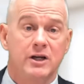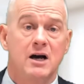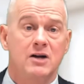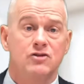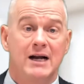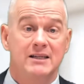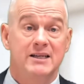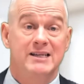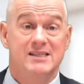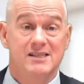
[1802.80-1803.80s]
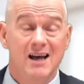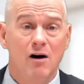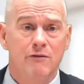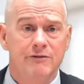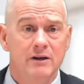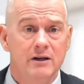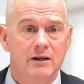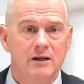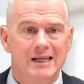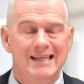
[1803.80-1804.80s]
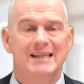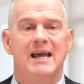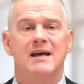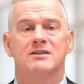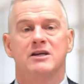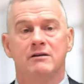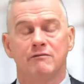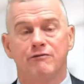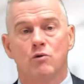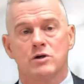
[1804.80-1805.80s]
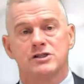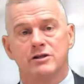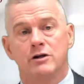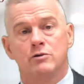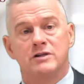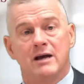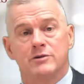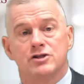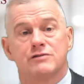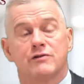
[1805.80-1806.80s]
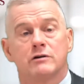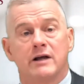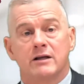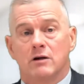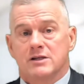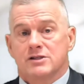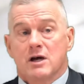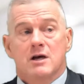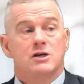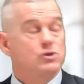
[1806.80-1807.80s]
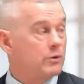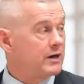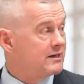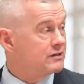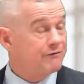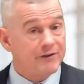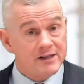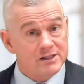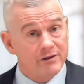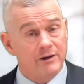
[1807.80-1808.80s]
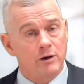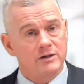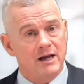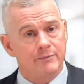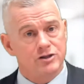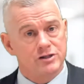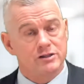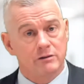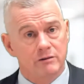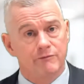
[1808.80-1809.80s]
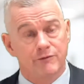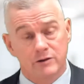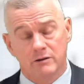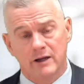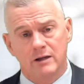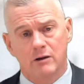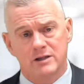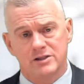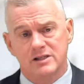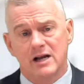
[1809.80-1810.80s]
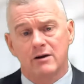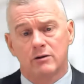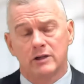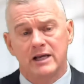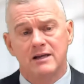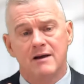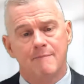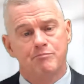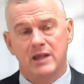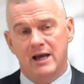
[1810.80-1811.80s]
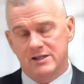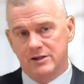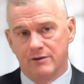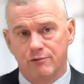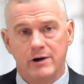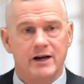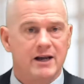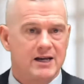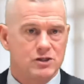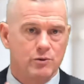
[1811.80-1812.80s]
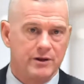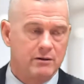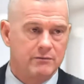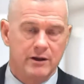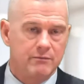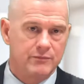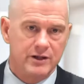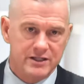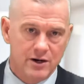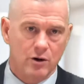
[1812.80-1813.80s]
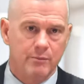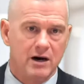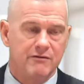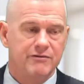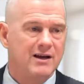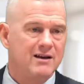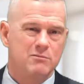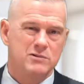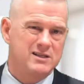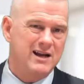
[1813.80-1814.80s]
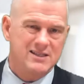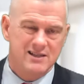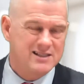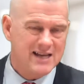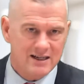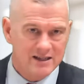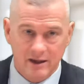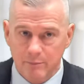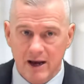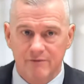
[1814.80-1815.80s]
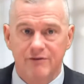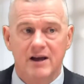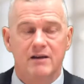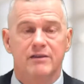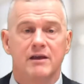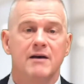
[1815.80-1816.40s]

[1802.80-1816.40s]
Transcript: the contract itself, it can't enforce the no damages for delay clause. So a defense to the no damages for delay clause is not only, as in the Farina case where the tier above was in essence acting in bad faith,